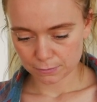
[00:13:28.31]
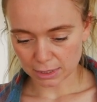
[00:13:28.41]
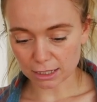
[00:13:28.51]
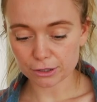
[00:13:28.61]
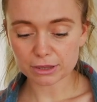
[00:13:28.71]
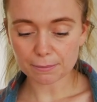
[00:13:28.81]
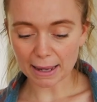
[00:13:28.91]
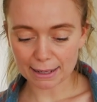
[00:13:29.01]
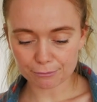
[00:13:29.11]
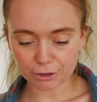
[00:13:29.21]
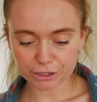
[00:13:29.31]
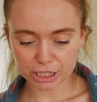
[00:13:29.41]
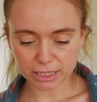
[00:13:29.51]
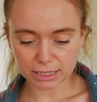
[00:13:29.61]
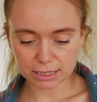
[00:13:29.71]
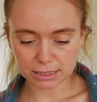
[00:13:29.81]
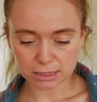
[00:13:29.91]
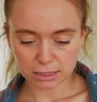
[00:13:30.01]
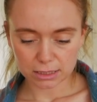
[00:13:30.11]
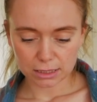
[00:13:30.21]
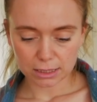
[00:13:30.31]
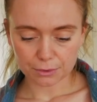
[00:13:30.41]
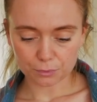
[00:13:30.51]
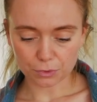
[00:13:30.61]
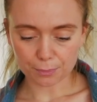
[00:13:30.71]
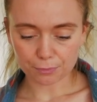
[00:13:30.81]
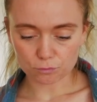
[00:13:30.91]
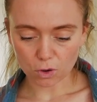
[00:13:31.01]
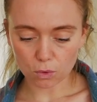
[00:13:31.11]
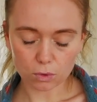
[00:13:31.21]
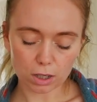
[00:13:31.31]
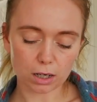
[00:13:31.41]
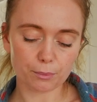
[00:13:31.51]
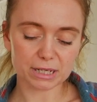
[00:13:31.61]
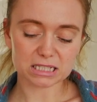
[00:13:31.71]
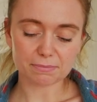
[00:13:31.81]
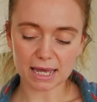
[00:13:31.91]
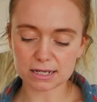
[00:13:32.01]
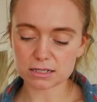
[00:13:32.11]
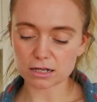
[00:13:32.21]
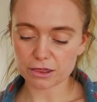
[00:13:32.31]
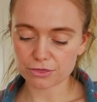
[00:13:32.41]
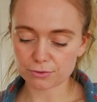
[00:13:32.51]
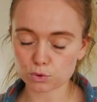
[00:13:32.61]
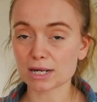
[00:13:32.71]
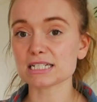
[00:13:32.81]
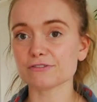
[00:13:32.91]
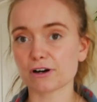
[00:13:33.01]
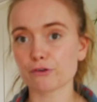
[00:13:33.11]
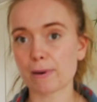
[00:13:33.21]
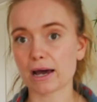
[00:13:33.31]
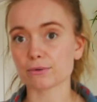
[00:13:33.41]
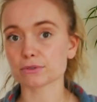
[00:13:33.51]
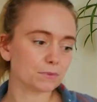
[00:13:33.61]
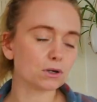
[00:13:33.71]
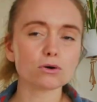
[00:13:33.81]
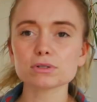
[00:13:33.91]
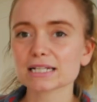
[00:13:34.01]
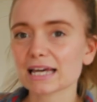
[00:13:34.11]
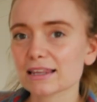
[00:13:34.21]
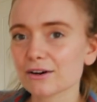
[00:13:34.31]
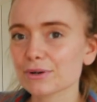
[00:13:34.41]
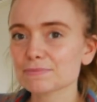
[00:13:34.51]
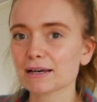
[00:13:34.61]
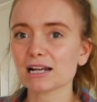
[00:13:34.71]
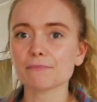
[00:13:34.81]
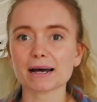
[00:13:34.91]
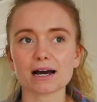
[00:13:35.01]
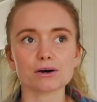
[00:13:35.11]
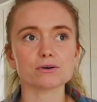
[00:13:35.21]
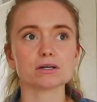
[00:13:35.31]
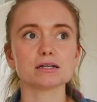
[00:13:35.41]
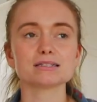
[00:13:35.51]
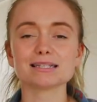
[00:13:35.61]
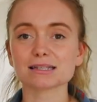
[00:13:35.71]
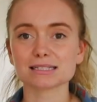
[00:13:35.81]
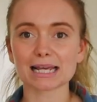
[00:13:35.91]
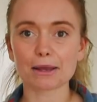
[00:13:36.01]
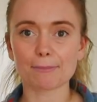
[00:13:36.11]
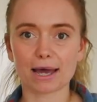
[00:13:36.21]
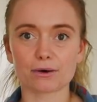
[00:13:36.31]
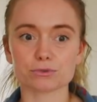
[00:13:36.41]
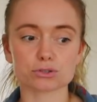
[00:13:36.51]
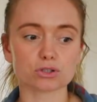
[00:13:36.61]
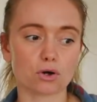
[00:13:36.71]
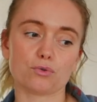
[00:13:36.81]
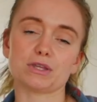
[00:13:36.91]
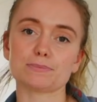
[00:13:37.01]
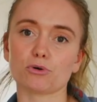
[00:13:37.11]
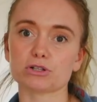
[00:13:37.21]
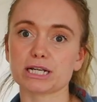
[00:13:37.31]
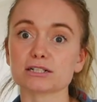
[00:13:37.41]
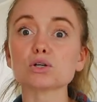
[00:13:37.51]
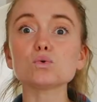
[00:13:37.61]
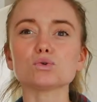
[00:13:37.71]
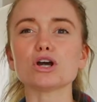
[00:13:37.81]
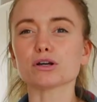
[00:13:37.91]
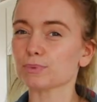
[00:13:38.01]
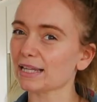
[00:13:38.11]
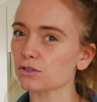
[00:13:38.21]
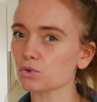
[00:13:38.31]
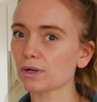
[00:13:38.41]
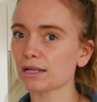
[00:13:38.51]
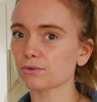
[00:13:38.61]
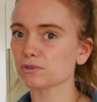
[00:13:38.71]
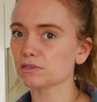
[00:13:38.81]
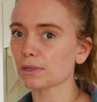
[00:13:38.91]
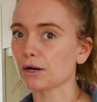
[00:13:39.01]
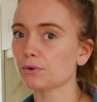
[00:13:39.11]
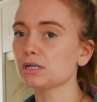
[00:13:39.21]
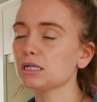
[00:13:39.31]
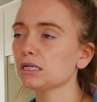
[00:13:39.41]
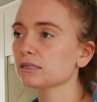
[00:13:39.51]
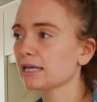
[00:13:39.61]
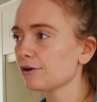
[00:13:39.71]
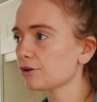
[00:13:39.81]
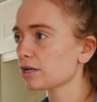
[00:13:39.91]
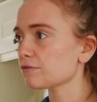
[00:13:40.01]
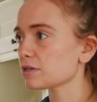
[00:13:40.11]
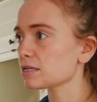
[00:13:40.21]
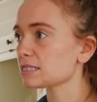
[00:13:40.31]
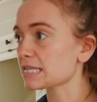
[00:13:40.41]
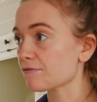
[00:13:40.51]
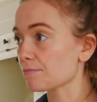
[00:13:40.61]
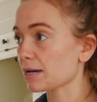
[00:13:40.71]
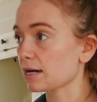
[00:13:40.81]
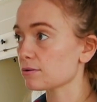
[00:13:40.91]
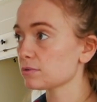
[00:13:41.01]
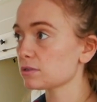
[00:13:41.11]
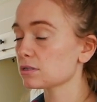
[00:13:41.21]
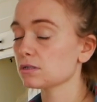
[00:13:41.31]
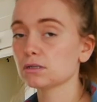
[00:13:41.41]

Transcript: Including the paintbrushes, the roller, we spent £25. Altogether, we spent about £68 on this project. Oh no, because we had the door handles as well. They were another £7.